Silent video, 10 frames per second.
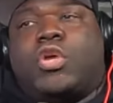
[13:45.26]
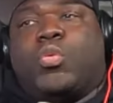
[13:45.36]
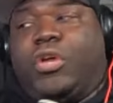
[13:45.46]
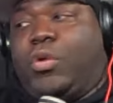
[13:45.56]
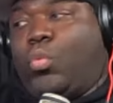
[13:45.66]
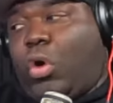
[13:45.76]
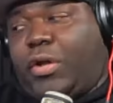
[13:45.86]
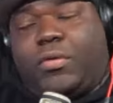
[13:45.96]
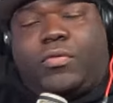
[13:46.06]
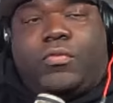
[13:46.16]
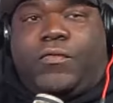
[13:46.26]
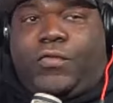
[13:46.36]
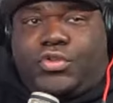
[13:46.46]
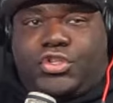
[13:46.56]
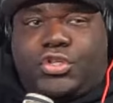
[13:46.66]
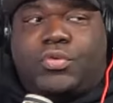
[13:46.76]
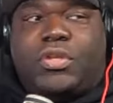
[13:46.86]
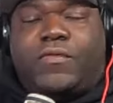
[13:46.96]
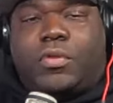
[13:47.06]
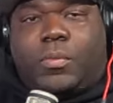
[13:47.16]
We're going to walk you through the first 2,
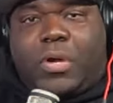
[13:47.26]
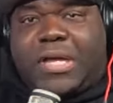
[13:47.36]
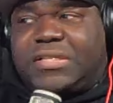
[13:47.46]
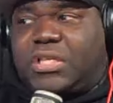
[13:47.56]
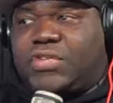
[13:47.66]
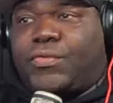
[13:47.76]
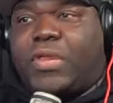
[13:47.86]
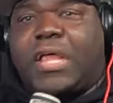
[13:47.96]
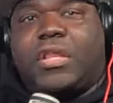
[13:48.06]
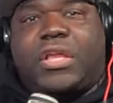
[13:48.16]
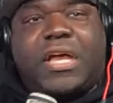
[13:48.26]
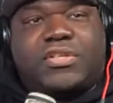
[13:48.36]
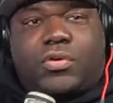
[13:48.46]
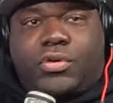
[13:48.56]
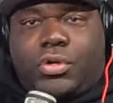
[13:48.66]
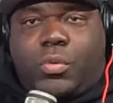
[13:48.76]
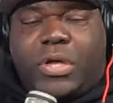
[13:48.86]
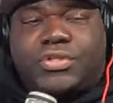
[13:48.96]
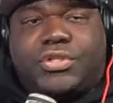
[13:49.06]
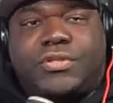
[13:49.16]
give you the process for that, let you ask all your
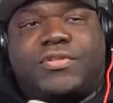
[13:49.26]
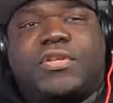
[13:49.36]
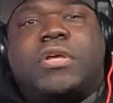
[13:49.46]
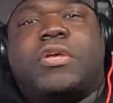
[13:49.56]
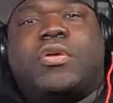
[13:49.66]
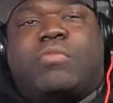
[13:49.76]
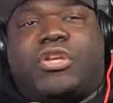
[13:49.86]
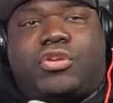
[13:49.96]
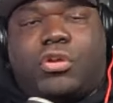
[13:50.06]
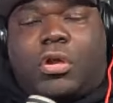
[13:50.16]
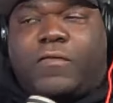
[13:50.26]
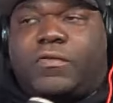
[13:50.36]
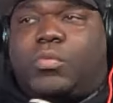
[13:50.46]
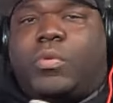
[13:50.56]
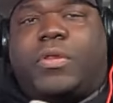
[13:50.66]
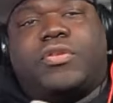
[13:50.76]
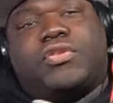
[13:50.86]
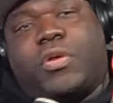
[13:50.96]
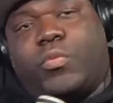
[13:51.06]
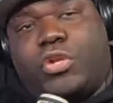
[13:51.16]
questions, make sure you're comfortable with it
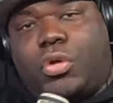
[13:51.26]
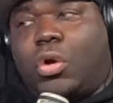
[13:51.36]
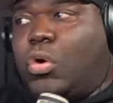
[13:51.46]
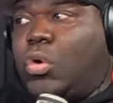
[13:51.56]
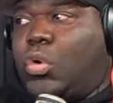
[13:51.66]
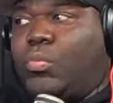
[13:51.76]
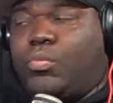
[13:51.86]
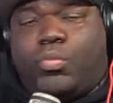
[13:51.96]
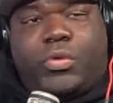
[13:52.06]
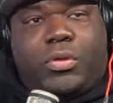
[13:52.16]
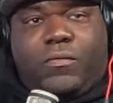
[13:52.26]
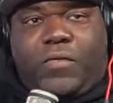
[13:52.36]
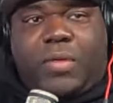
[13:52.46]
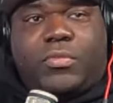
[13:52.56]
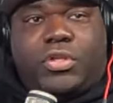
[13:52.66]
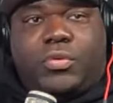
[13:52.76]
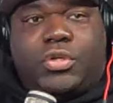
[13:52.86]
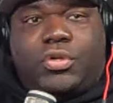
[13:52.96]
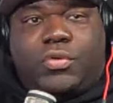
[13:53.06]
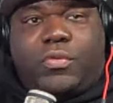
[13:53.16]
so that when you go home with your family, you
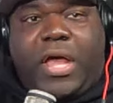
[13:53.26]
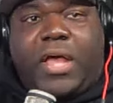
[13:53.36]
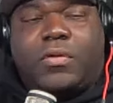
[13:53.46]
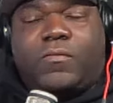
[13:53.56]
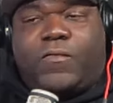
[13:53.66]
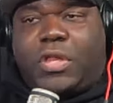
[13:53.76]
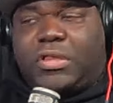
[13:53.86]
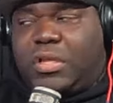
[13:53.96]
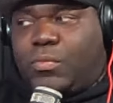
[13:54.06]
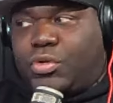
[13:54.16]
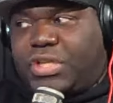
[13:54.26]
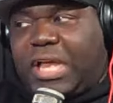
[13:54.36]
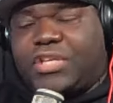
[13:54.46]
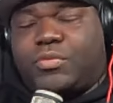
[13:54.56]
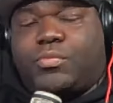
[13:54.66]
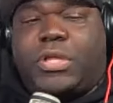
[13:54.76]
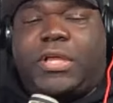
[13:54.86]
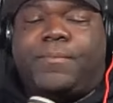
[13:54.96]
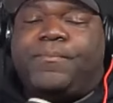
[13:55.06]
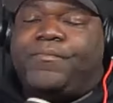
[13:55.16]
can do that. Fill out the emergency action plan,